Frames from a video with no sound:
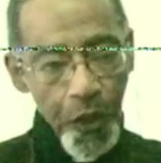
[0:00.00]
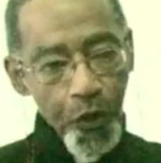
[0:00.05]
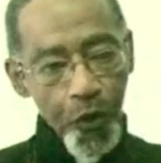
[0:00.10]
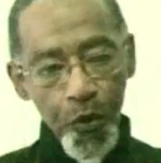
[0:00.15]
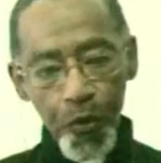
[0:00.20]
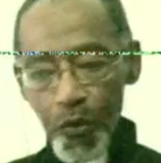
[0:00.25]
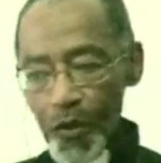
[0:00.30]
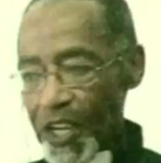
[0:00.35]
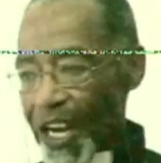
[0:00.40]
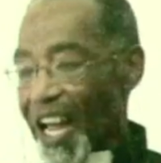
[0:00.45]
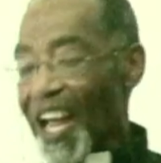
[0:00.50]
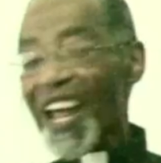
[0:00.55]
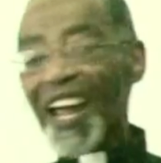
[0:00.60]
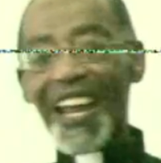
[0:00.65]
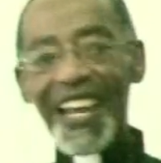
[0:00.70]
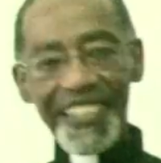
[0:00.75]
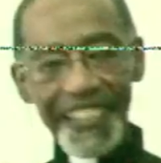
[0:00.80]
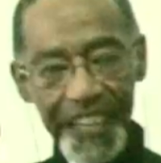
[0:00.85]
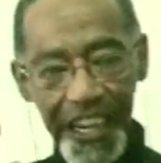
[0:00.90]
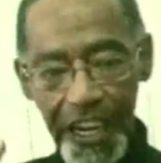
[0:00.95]
who
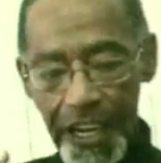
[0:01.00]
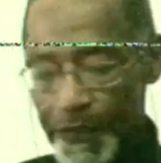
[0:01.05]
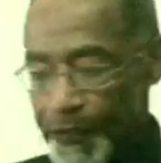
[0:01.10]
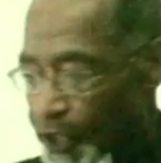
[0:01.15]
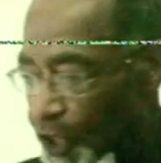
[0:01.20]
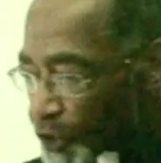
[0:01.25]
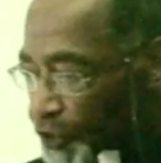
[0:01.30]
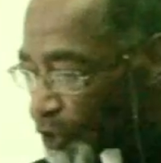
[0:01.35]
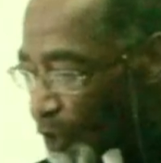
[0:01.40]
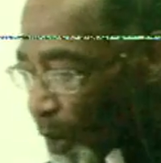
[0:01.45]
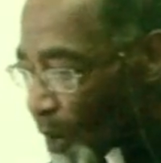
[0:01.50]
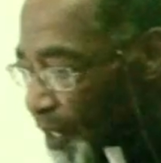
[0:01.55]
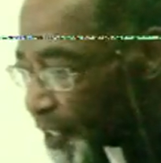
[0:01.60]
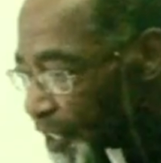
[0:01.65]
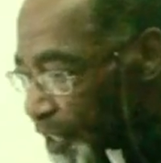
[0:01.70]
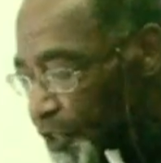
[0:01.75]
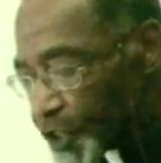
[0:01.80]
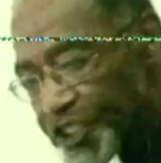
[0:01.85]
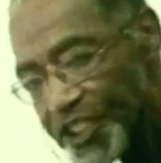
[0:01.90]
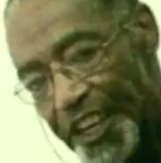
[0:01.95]
God gave the
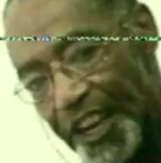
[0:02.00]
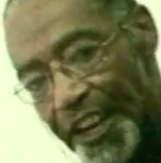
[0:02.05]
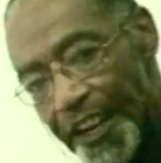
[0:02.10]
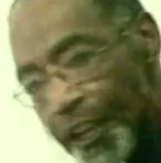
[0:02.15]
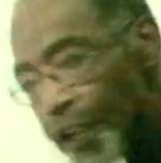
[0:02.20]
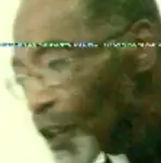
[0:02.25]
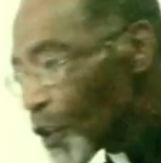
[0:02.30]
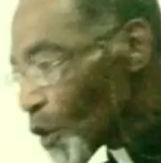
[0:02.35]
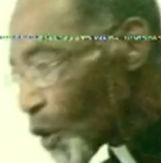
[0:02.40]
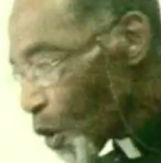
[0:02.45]
authority to say